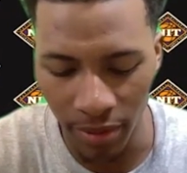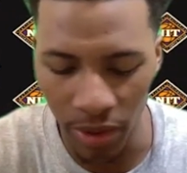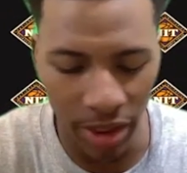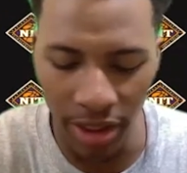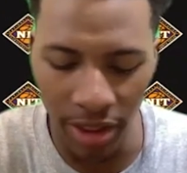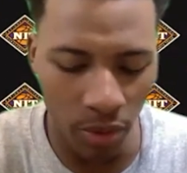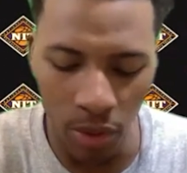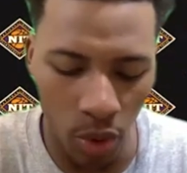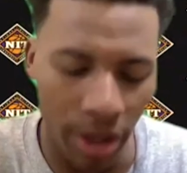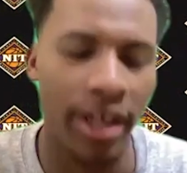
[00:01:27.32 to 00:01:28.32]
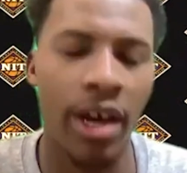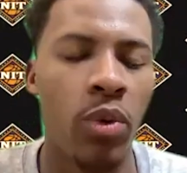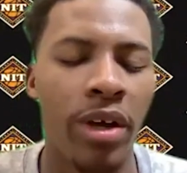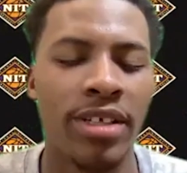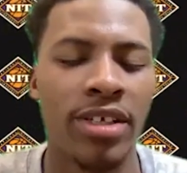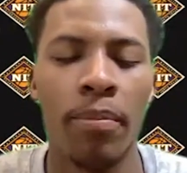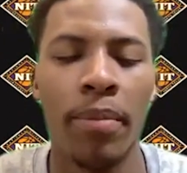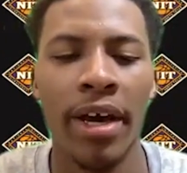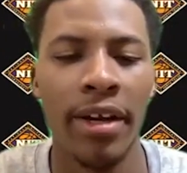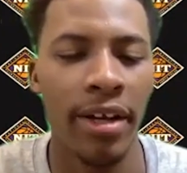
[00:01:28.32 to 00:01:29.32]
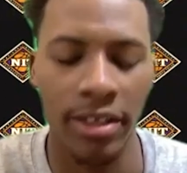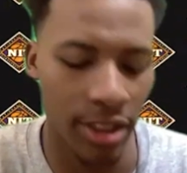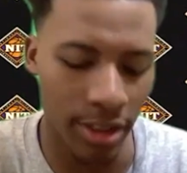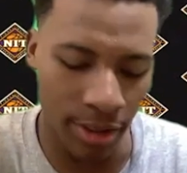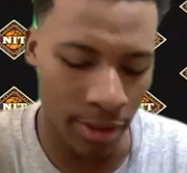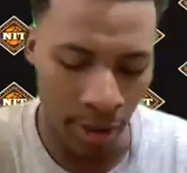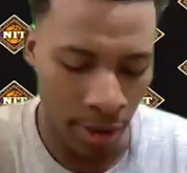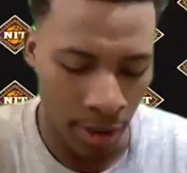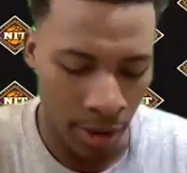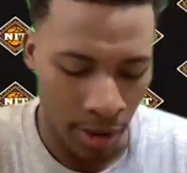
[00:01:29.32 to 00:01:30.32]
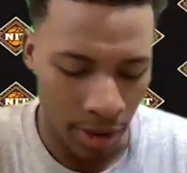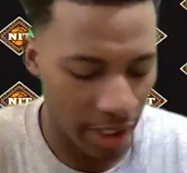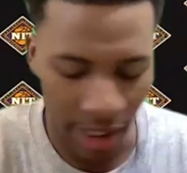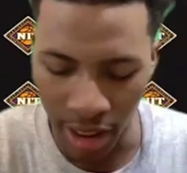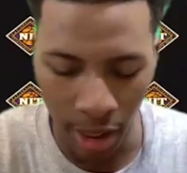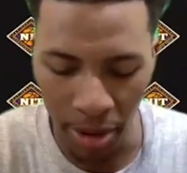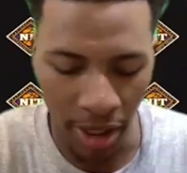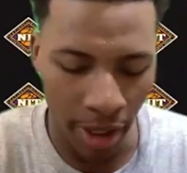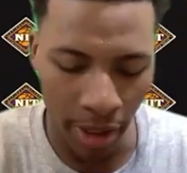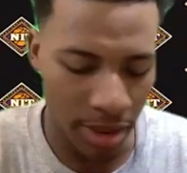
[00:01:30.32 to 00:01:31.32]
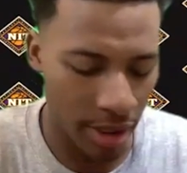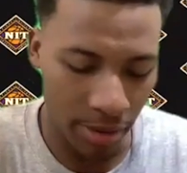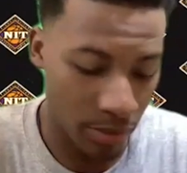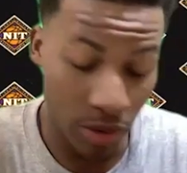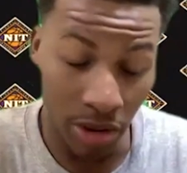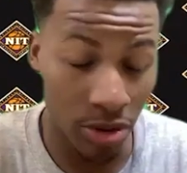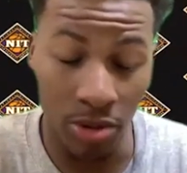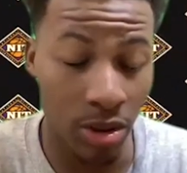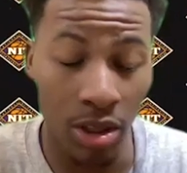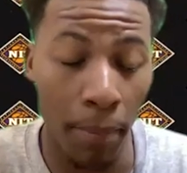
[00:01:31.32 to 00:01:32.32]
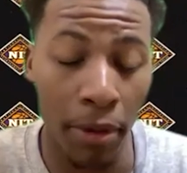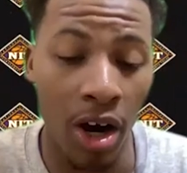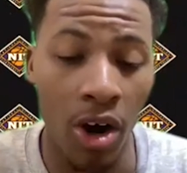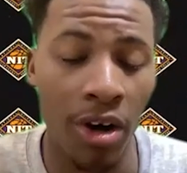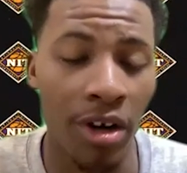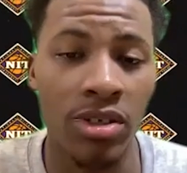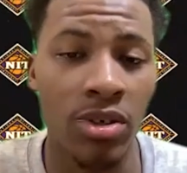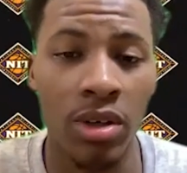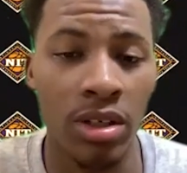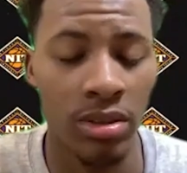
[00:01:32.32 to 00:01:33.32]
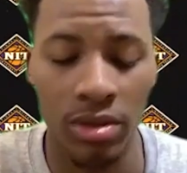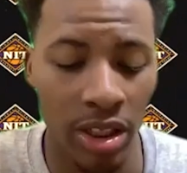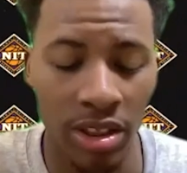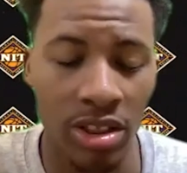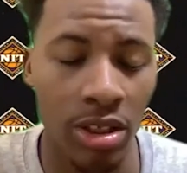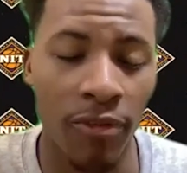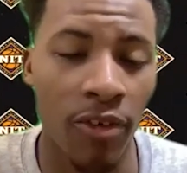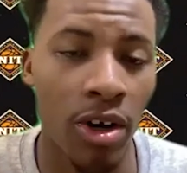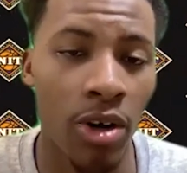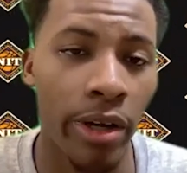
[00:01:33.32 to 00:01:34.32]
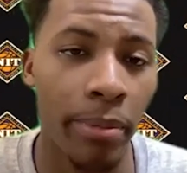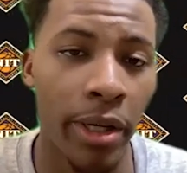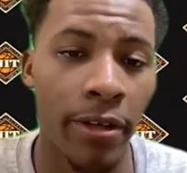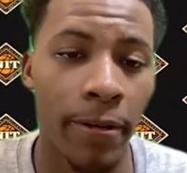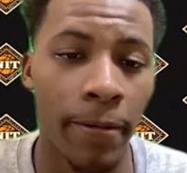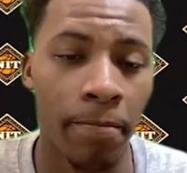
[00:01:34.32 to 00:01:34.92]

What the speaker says: we wanted that win so bad that just the next couple of games that we just was going to put our heart into it and let the chips fall where they may.